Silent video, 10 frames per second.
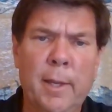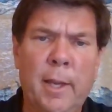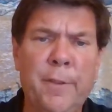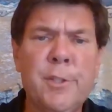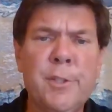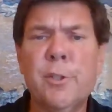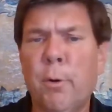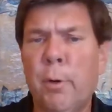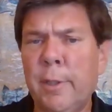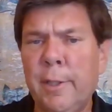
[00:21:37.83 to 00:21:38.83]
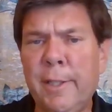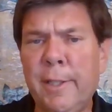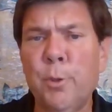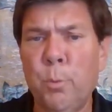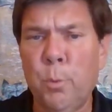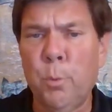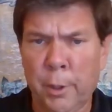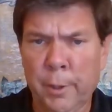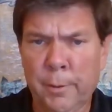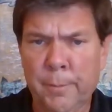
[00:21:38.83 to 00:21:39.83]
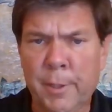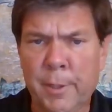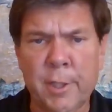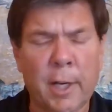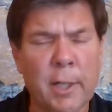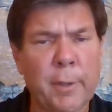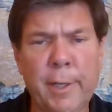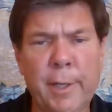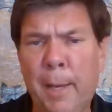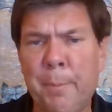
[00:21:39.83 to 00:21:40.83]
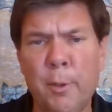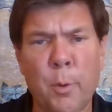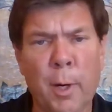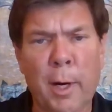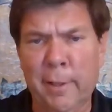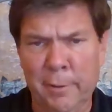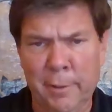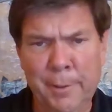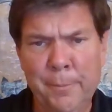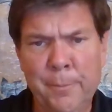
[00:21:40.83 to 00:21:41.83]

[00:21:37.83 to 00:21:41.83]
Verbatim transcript: And this is going to lead to war. It's not going to happen quietly.